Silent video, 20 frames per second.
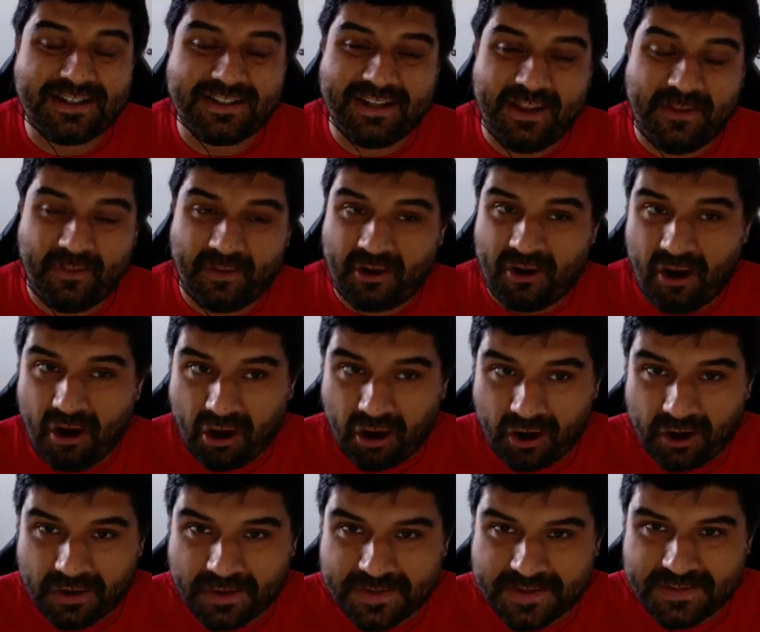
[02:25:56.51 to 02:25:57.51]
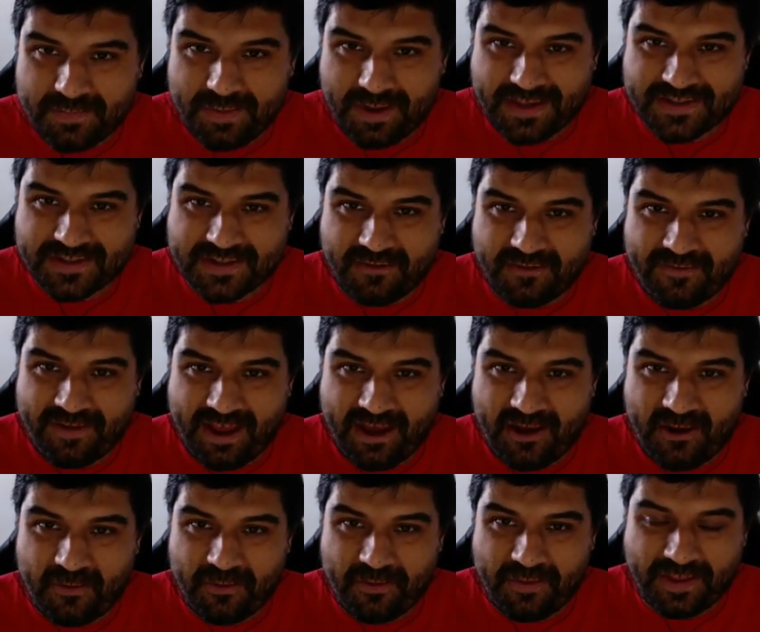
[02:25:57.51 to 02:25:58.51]
in the cards based off
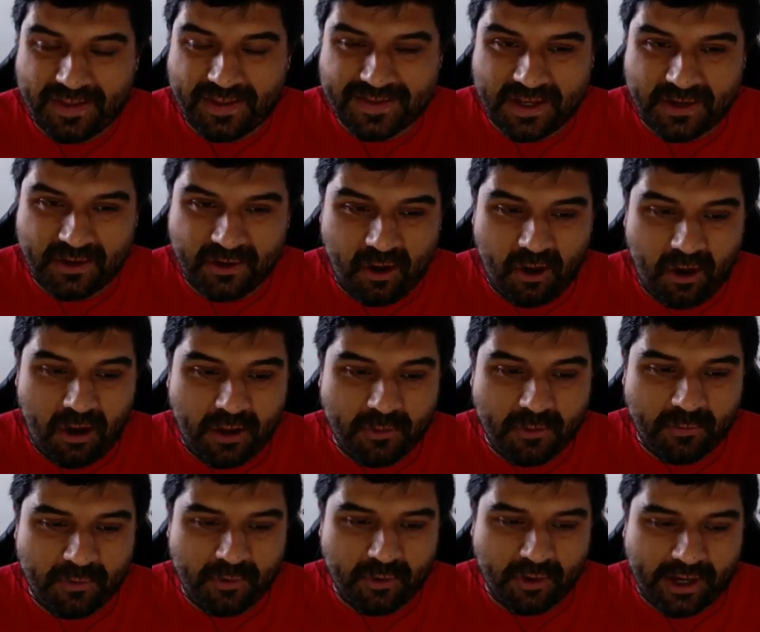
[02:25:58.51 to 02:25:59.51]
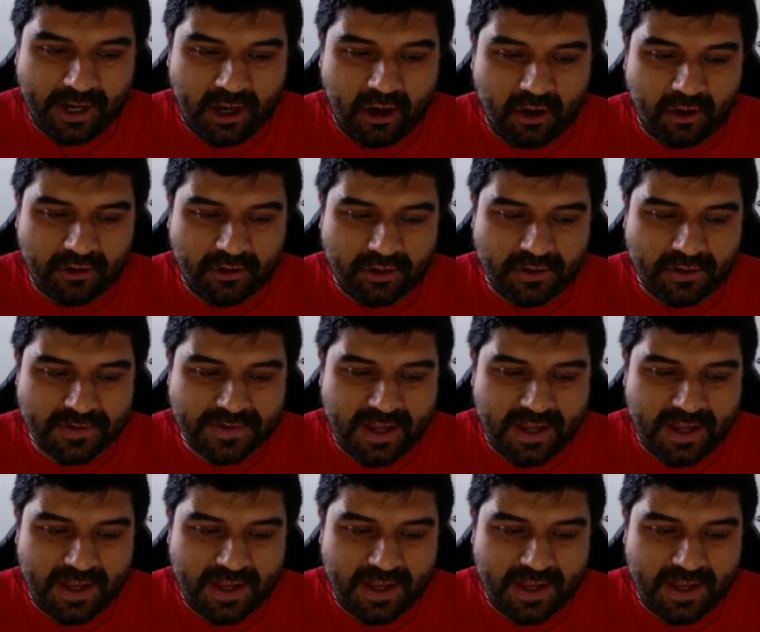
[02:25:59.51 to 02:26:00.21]
how things have gone with your characters